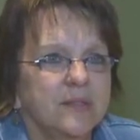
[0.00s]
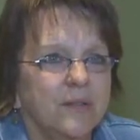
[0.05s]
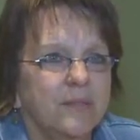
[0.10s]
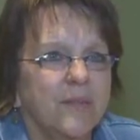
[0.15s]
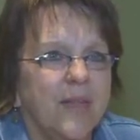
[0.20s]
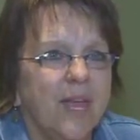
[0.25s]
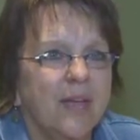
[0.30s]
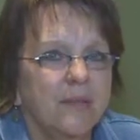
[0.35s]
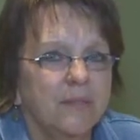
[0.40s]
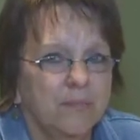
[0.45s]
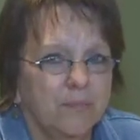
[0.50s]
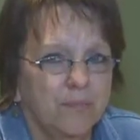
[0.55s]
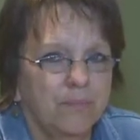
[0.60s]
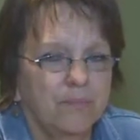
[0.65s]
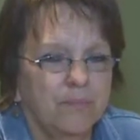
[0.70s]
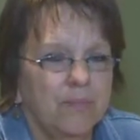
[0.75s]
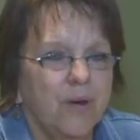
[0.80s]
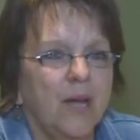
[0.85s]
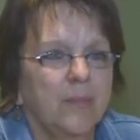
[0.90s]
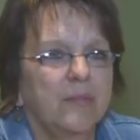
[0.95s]
So that
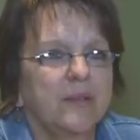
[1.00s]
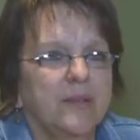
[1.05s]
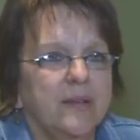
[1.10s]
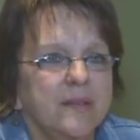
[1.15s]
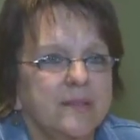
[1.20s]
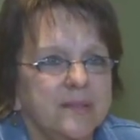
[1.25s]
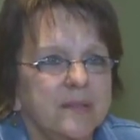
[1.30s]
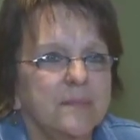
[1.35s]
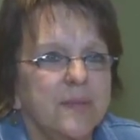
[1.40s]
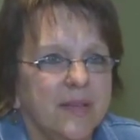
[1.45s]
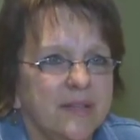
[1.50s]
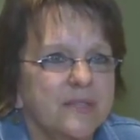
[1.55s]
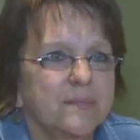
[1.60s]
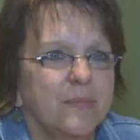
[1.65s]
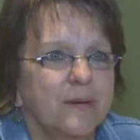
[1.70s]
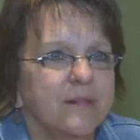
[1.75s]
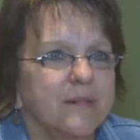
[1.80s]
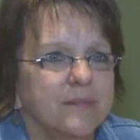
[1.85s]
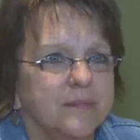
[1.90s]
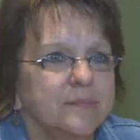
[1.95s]
probably is the best
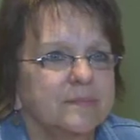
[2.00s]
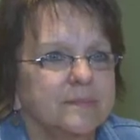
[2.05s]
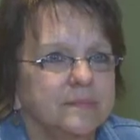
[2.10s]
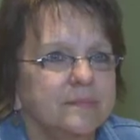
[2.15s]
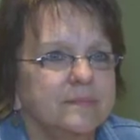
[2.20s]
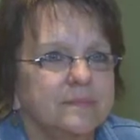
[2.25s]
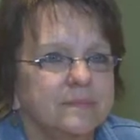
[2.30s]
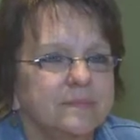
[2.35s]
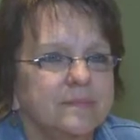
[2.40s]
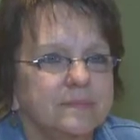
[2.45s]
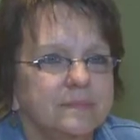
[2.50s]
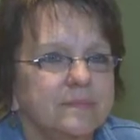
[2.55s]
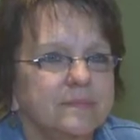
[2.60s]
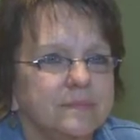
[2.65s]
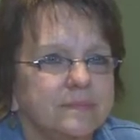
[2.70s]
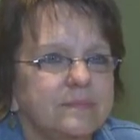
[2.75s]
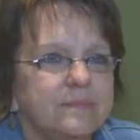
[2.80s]
part. Okay.